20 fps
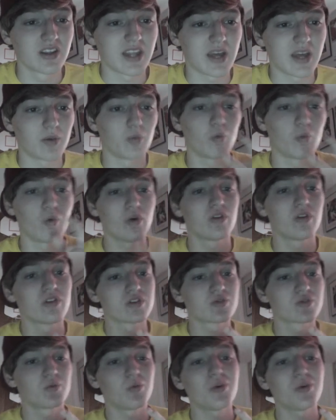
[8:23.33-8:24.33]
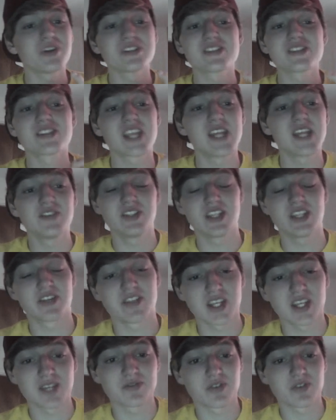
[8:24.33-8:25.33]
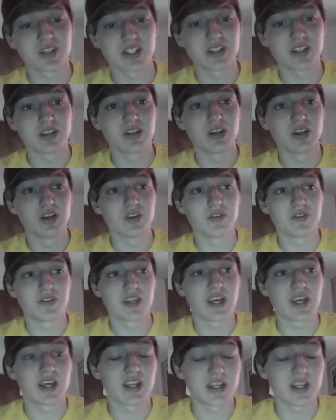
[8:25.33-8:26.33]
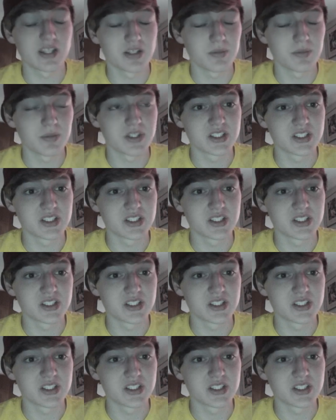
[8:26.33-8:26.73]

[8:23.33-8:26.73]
There's one safety I think I'm forgetting of that I didn't